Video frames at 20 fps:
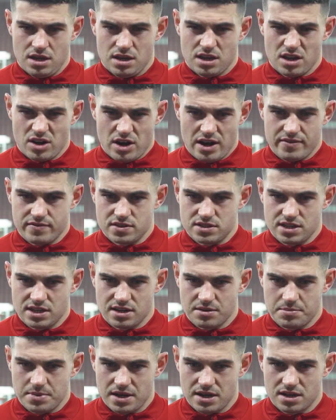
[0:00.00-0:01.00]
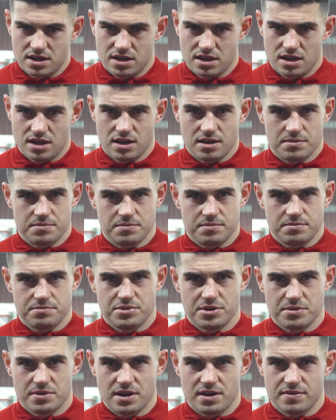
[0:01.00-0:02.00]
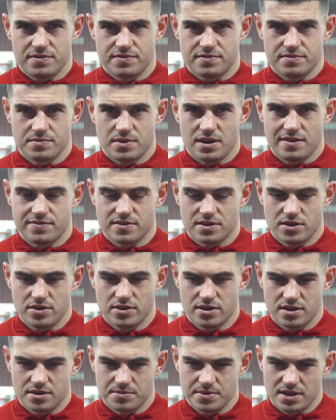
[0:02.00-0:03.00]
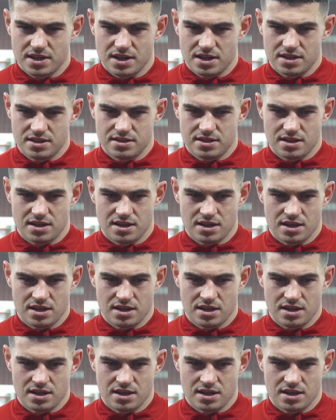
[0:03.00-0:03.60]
you know, I haven't seen it back, but we'll have to look at it. We can't